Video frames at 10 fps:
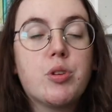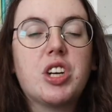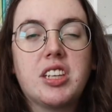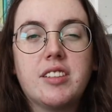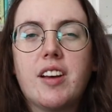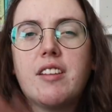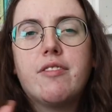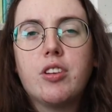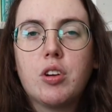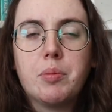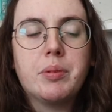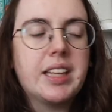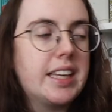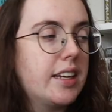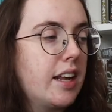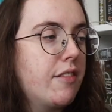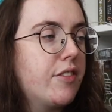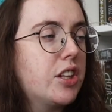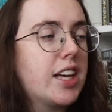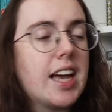productive. I'd feel completed. I'd
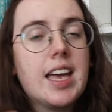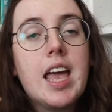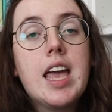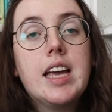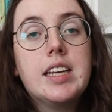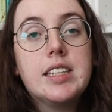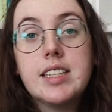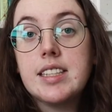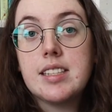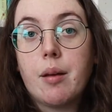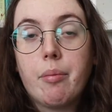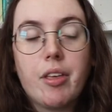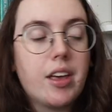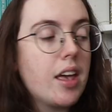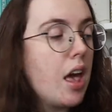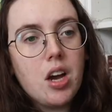feel like I did something.